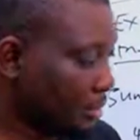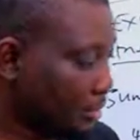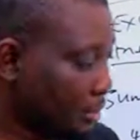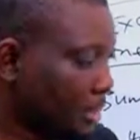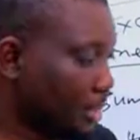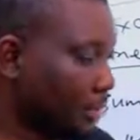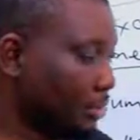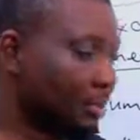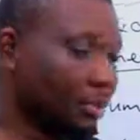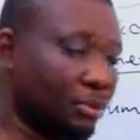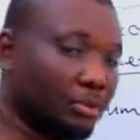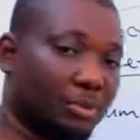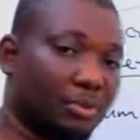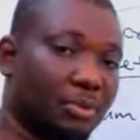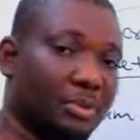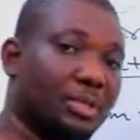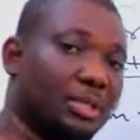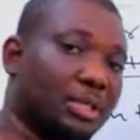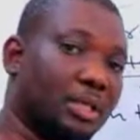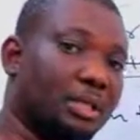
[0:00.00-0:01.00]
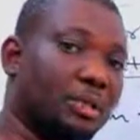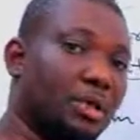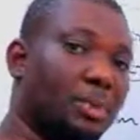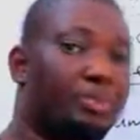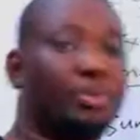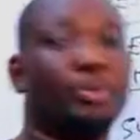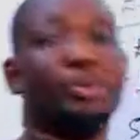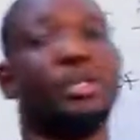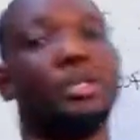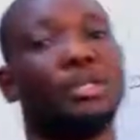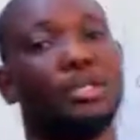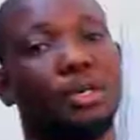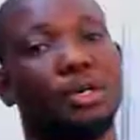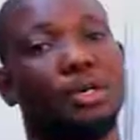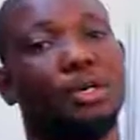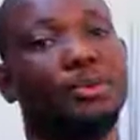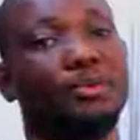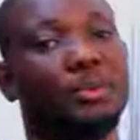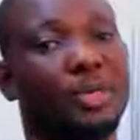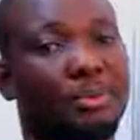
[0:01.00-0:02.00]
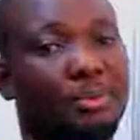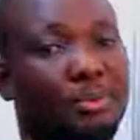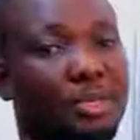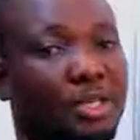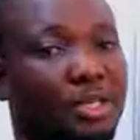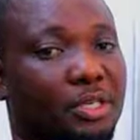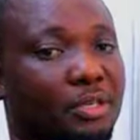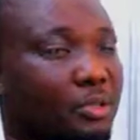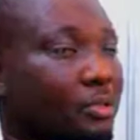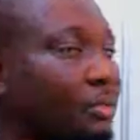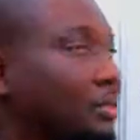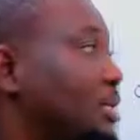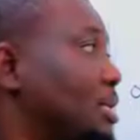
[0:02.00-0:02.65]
the remove is the opposite of amination.